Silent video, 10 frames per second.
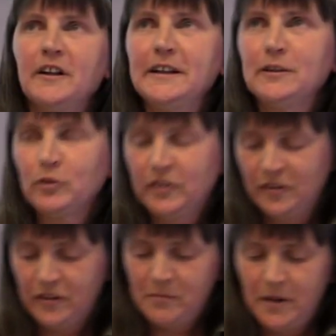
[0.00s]
legal
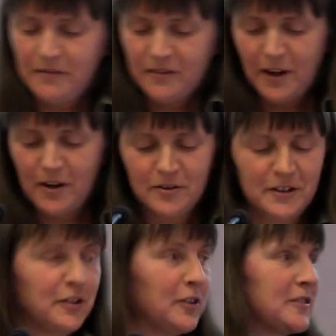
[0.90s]
system, even though
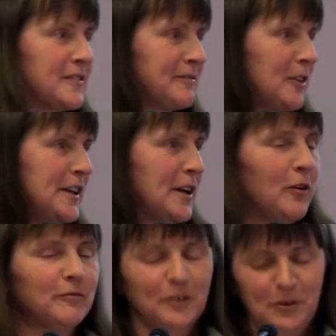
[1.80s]
you could really go
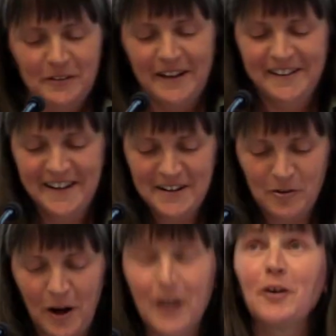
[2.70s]
on for
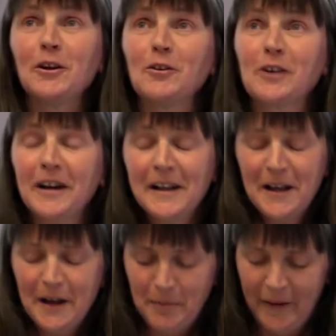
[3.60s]
quite a lot longer
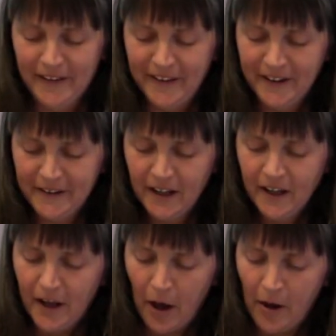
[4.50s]
about
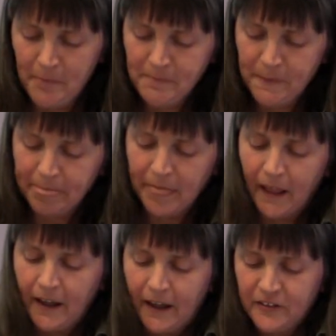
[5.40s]
that.
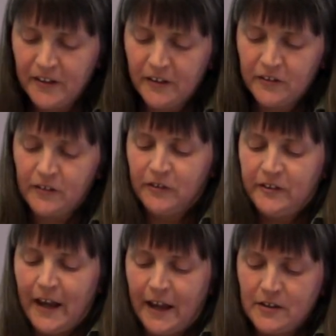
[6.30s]
As the others have
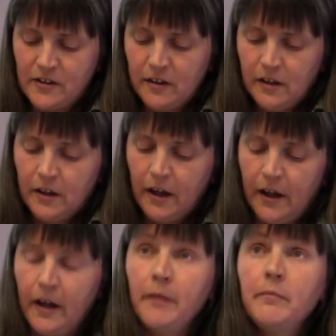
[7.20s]
said,
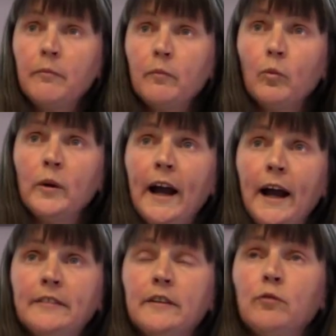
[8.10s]
we
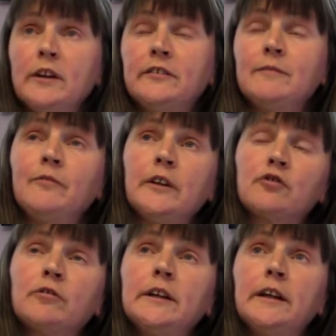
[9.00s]
had the recent
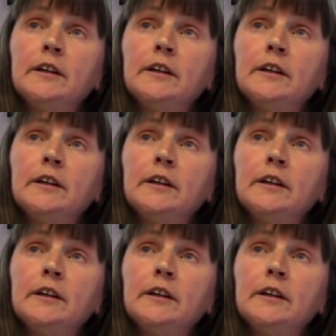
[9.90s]
victory